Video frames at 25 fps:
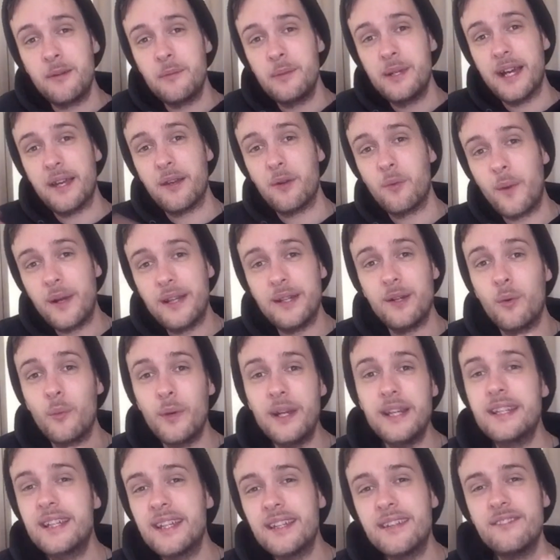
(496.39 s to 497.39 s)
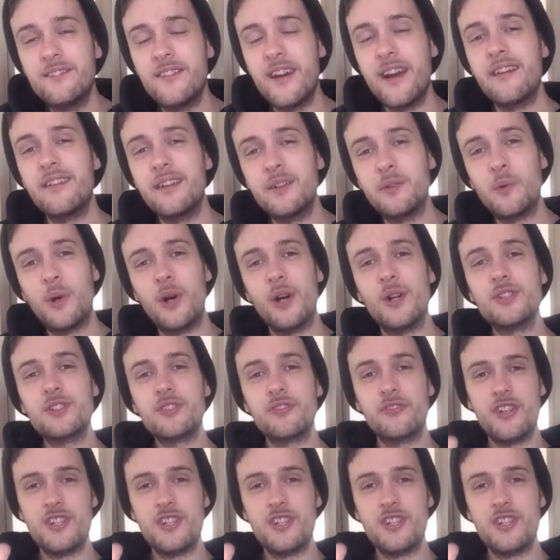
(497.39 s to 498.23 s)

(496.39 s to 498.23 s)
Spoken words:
We had to wait a week, and there it was.